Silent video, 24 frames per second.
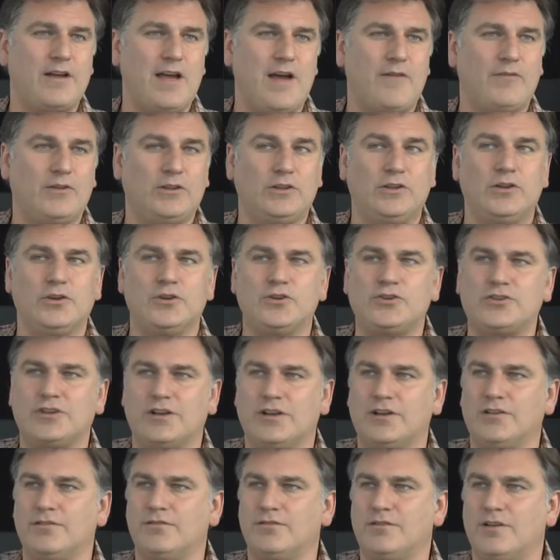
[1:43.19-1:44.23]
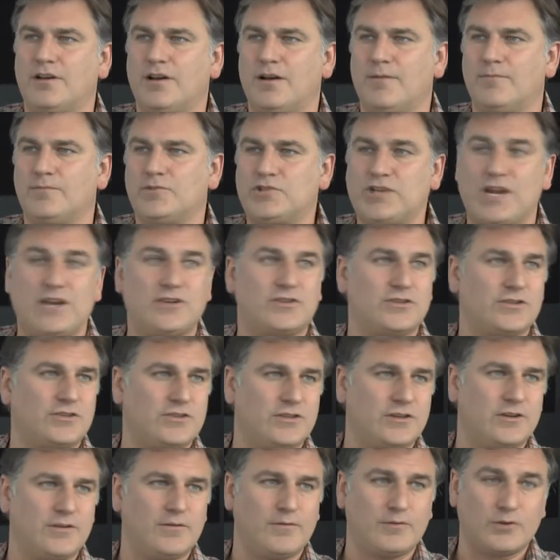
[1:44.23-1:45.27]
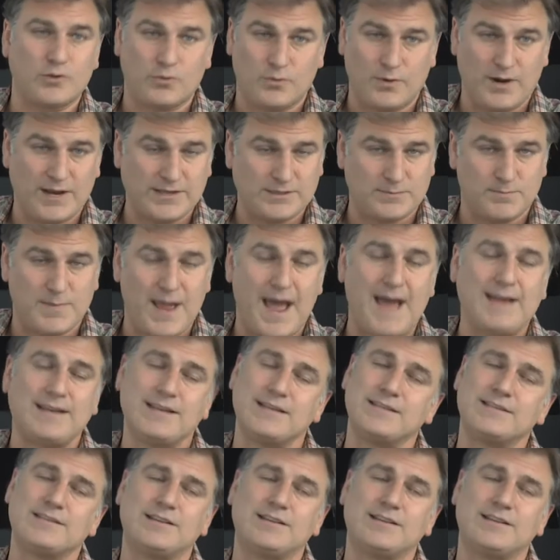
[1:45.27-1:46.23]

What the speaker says: evolution changes you and creates madness